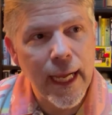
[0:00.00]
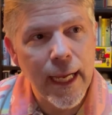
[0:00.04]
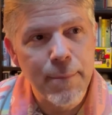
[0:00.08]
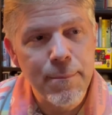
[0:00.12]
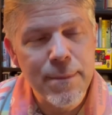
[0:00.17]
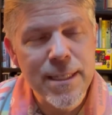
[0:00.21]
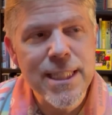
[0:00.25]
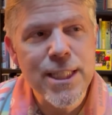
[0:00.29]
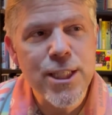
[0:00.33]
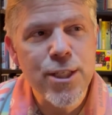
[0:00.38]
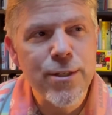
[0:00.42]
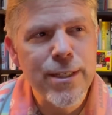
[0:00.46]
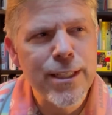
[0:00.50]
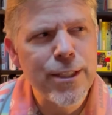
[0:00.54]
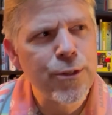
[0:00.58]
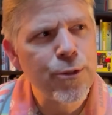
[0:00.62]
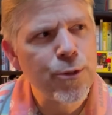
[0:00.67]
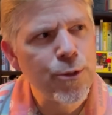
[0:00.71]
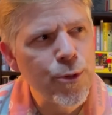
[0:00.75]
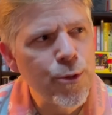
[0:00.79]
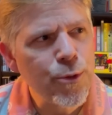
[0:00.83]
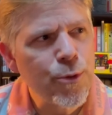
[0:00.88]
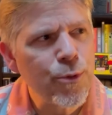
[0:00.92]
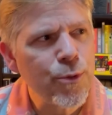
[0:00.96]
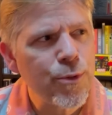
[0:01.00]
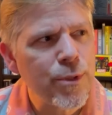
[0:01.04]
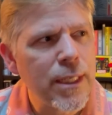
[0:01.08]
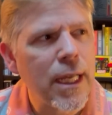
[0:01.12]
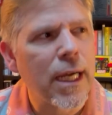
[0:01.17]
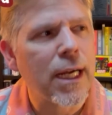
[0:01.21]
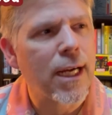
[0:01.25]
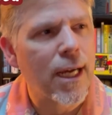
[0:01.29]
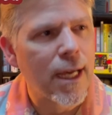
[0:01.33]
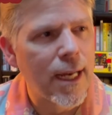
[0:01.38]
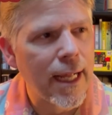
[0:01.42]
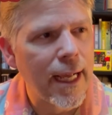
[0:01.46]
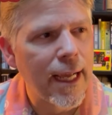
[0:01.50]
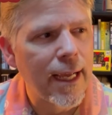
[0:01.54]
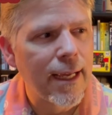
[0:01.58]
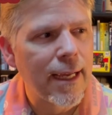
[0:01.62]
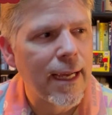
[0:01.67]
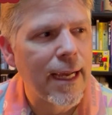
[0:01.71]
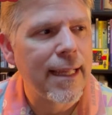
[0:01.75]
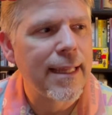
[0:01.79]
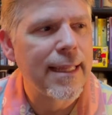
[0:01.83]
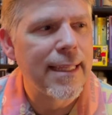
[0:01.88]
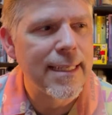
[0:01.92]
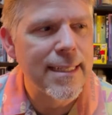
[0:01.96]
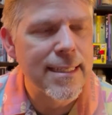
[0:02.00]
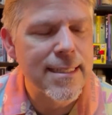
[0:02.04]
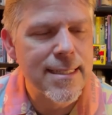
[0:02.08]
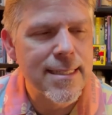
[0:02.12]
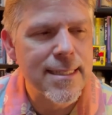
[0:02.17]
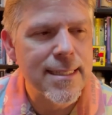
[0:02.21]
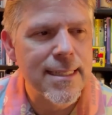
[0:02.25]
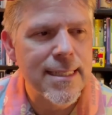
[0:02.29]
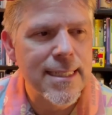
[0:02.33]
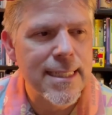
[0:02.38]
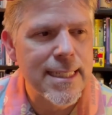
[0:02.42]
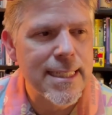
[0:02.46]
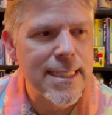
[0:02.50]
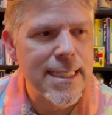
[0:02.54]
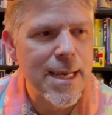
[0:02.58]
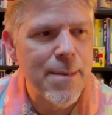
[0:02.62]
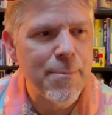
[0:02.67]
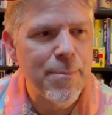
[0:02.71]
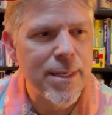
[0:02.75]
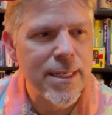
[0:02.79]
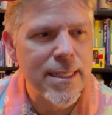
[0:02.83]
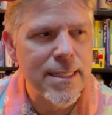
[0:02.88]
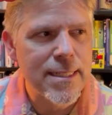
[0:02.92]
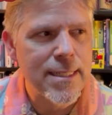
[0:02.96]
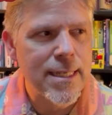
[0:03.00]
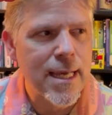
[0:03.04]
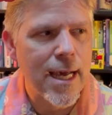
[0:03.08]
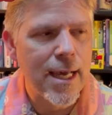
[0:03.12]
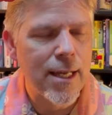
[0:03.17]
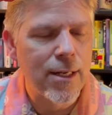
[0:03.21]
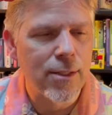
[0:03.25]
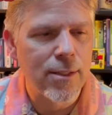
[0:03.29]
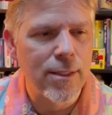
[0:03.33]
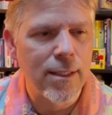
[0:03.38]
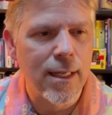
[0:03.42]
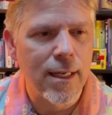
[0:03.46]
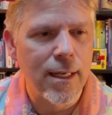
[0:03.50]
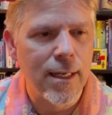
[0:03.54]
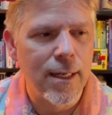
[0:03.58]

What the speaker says: Mystery to You Nakare, I think is the Japanese title.